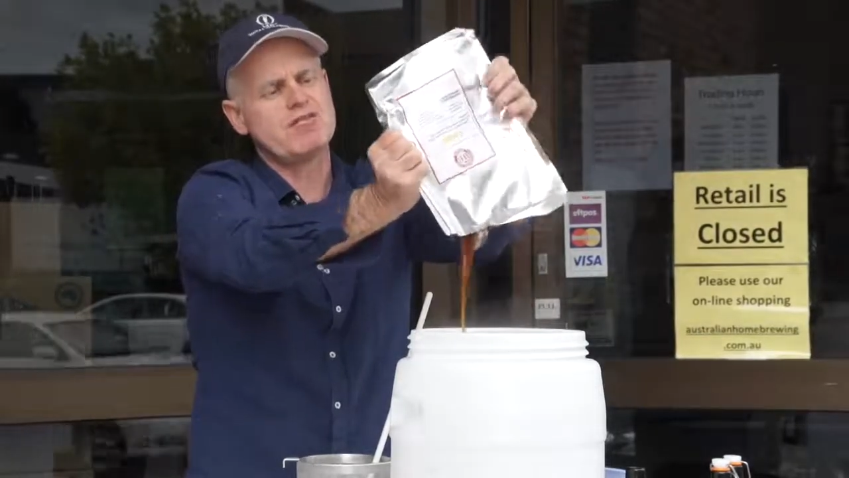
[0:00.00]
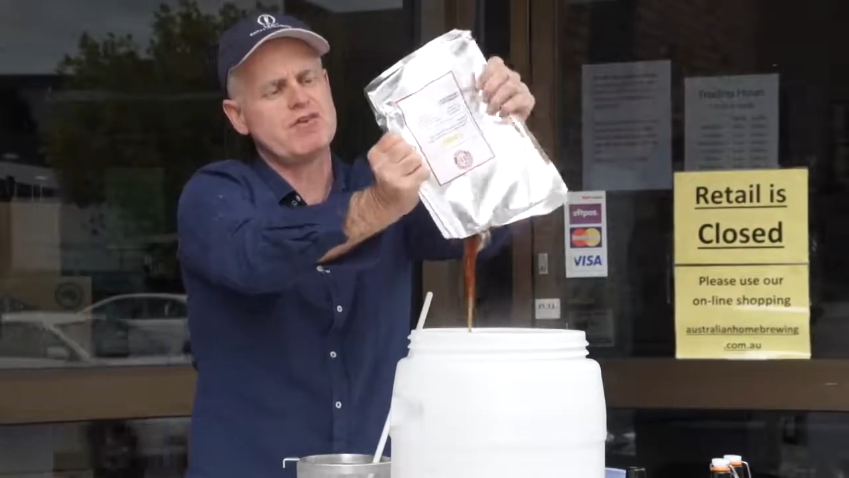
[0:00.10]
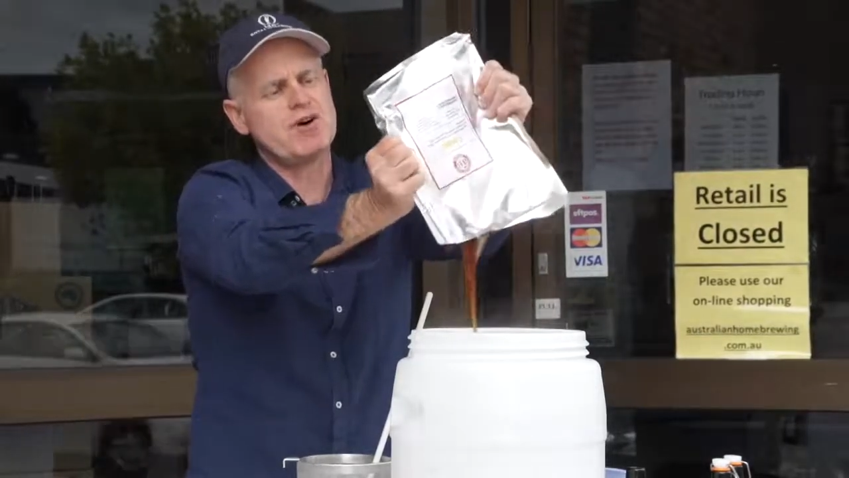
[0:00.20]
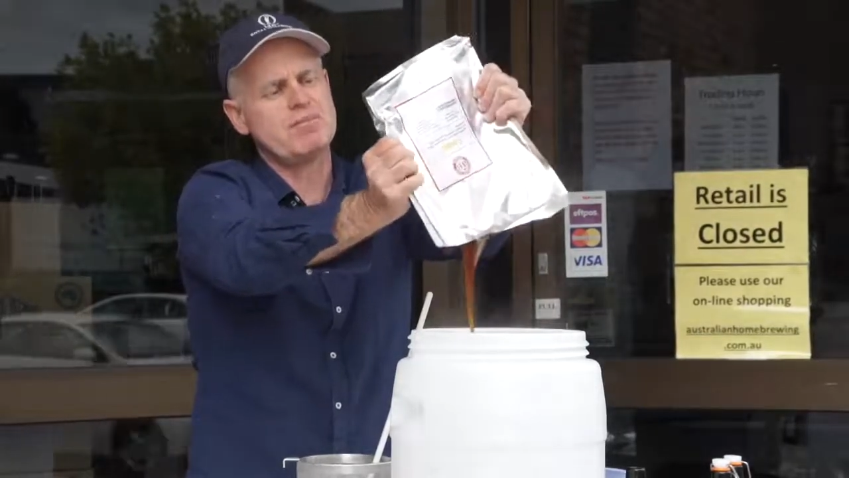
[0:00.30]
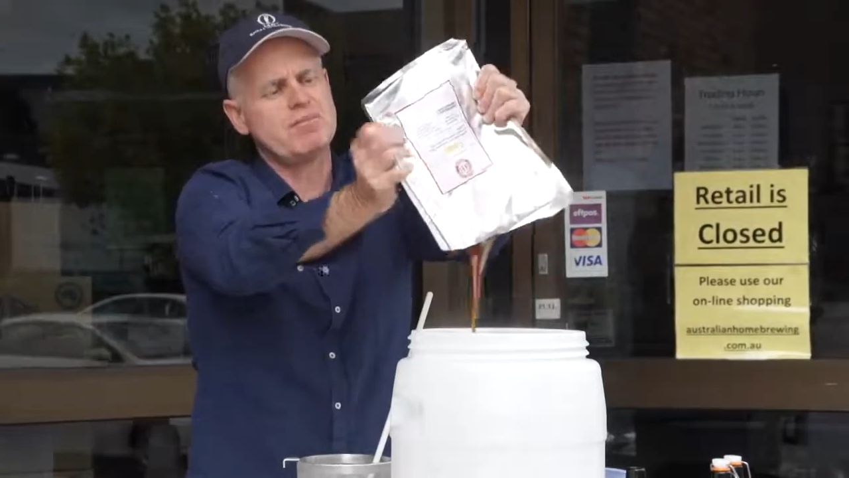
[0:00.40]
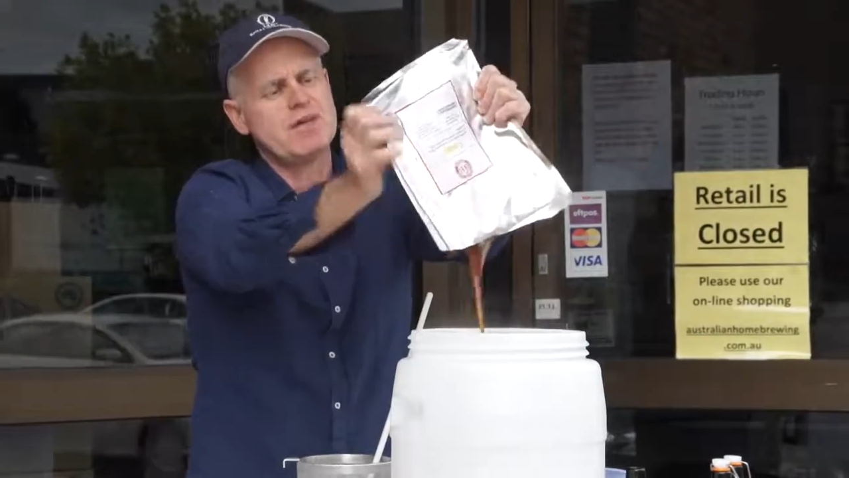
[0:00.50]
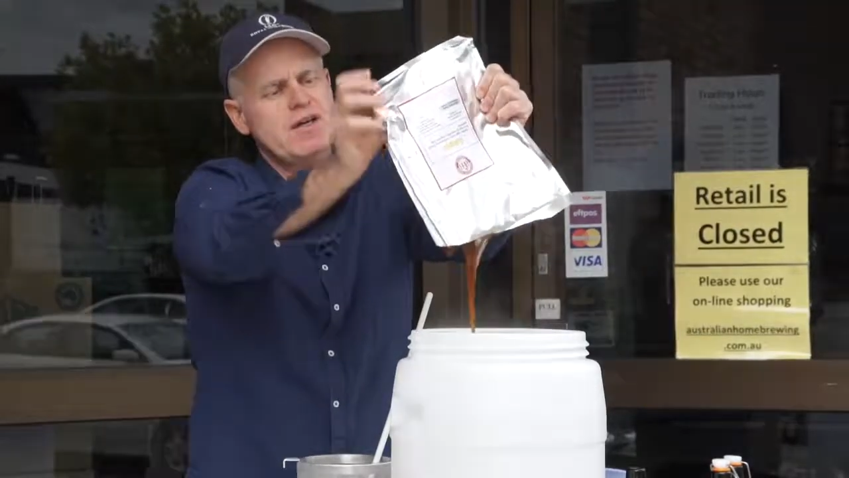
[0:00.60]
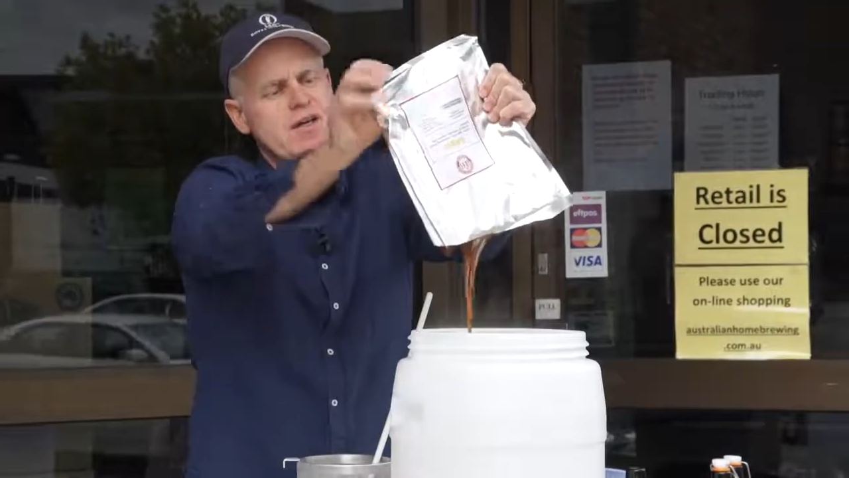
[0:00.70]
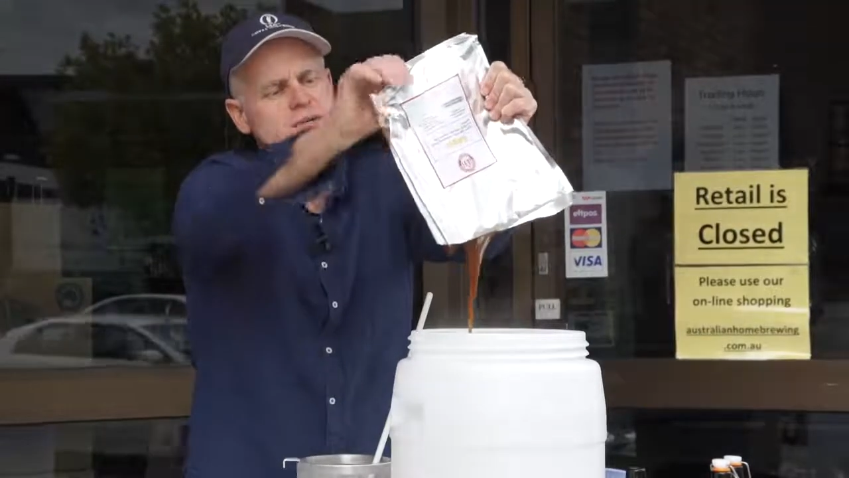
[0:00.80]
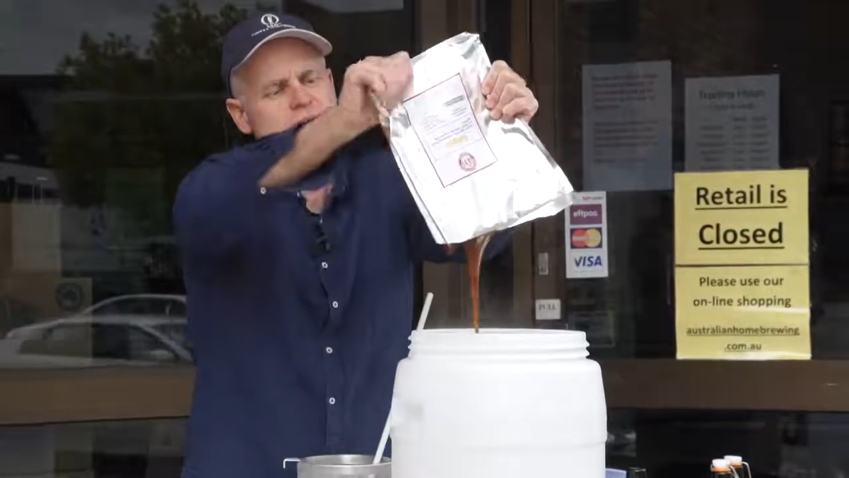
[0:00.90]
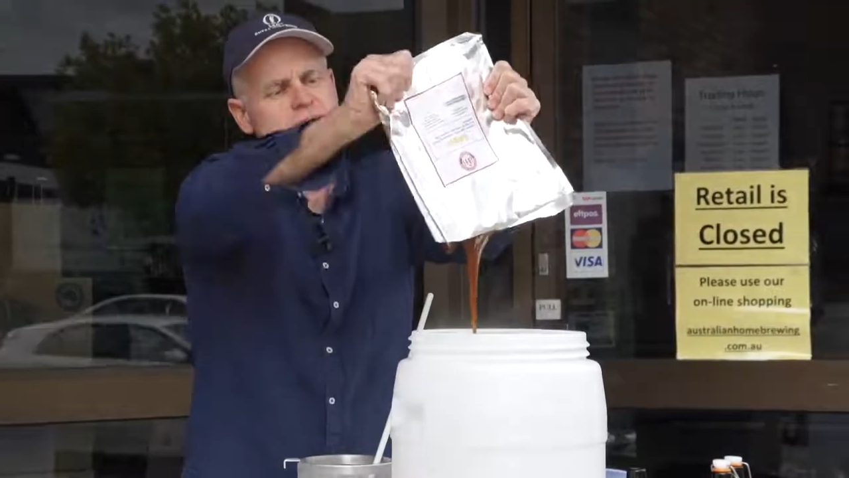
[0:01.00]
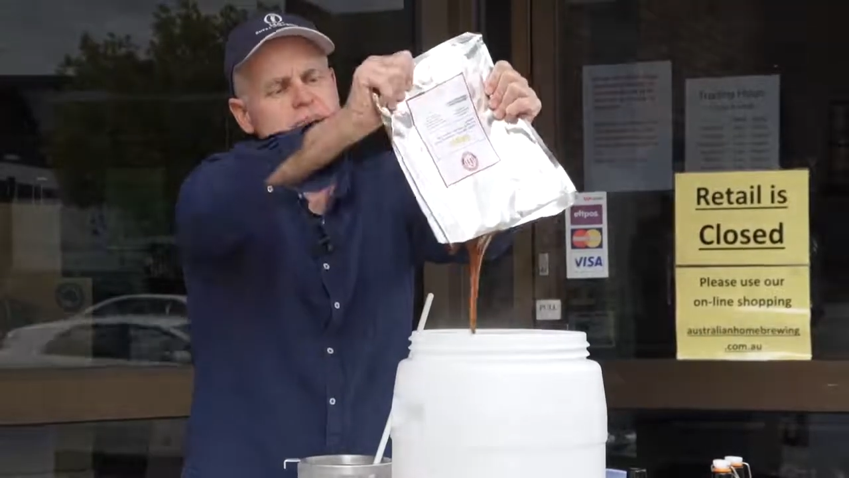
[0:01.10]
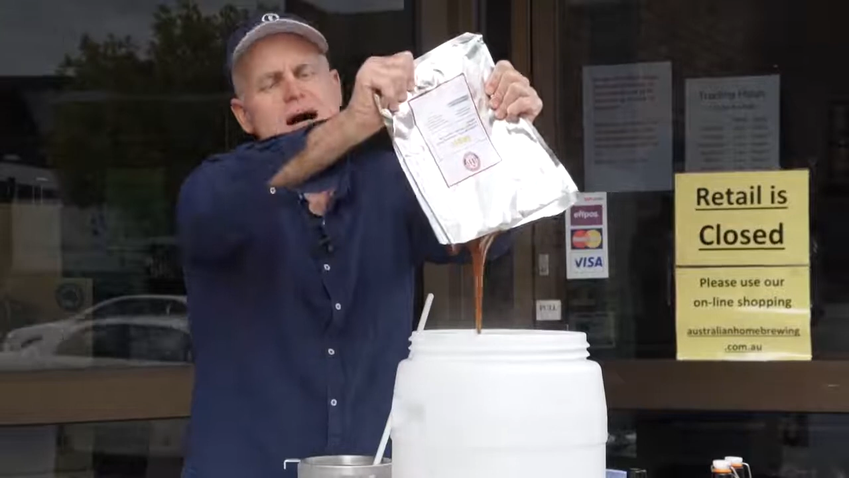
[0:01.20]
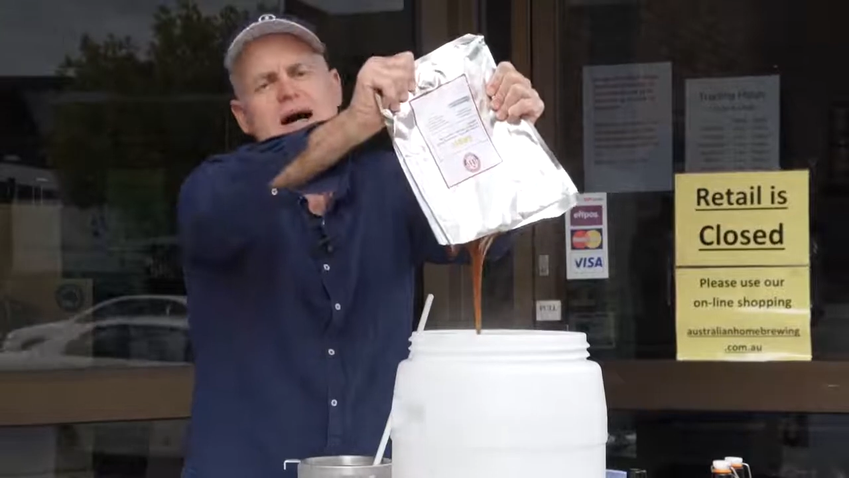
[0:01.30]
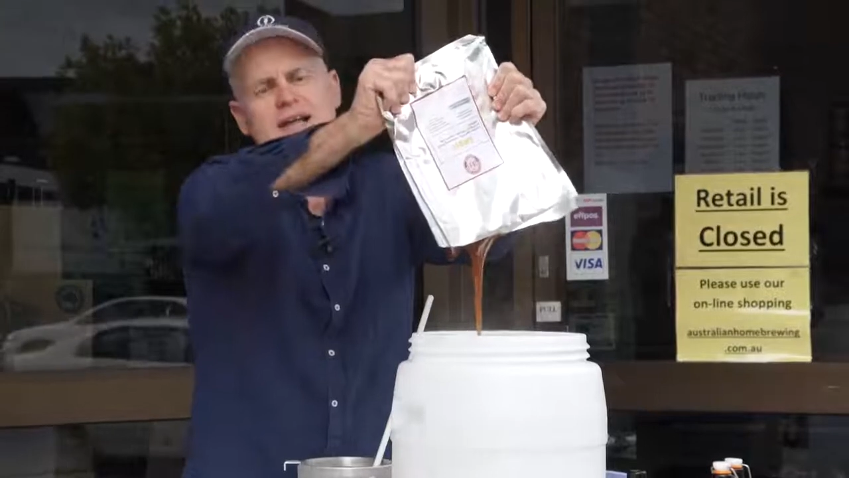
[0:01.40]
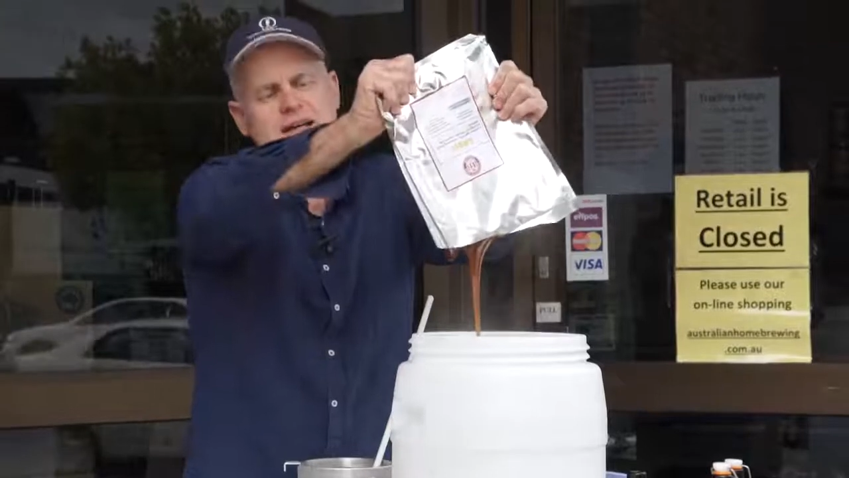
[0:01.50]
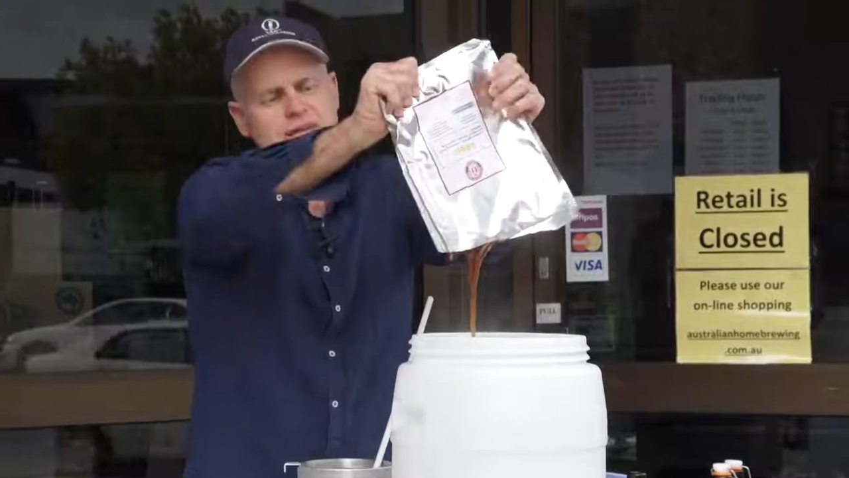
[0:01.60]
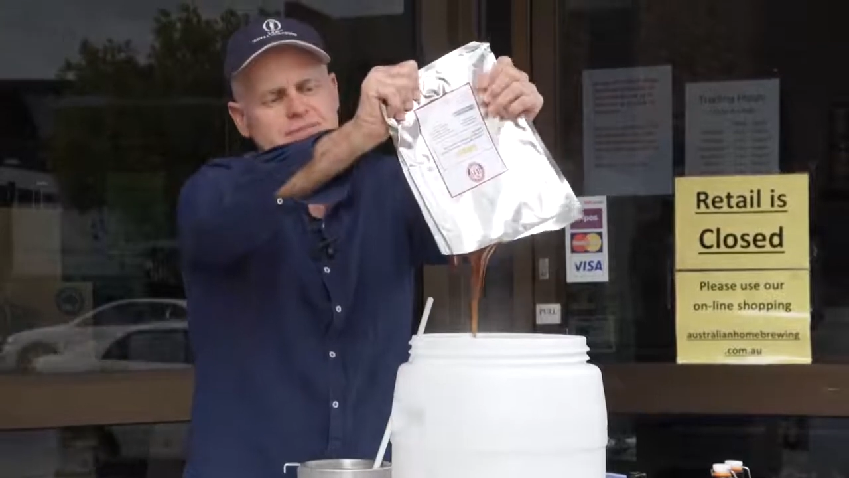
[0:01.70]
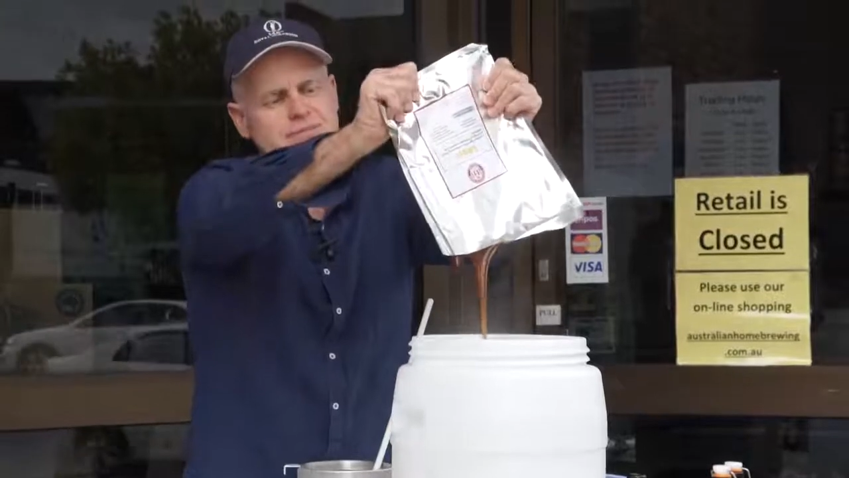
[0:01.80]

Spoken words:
from barley.